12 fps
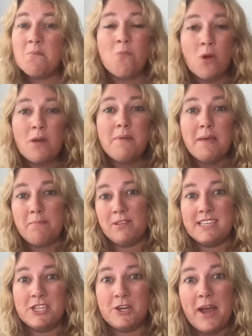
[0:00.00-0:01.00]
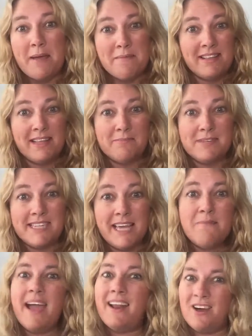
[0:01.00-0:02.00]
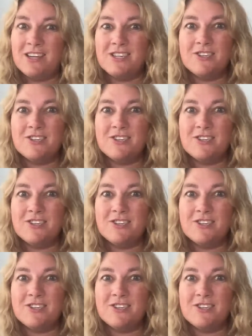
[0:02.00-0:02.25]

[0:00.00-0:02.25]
more people into your M L M team and onto